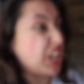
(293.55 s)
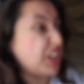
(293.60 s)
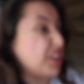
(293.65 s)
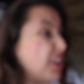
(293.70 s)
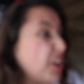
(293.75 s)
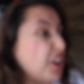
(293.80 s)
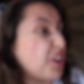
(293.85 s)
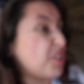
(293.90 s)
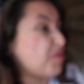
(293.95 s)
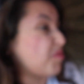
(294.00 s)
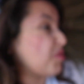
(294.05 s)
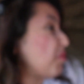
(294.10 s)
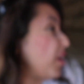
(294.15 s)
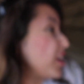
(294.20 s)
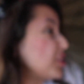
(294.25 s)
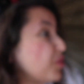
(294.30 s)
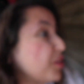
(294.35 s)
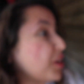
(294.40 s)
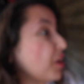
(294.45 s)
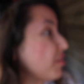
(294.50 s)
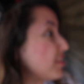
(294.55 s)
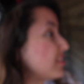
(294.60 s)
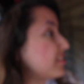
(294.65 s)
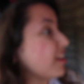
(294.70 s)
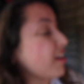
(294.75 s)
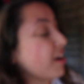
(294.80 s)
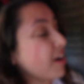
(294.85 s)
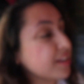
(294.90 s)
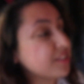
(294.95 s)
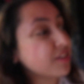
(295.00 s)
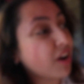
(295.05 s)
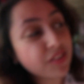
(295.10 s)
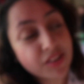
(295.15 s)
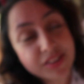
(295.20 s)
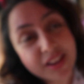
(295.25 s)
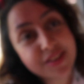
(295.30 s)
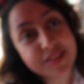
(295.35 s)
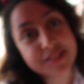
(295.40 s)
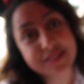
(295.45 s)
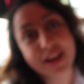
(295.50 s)
you know, we might as well go and say hi to
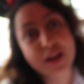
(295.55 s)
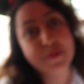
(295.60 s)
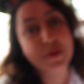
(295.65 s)
Anna and Elsa.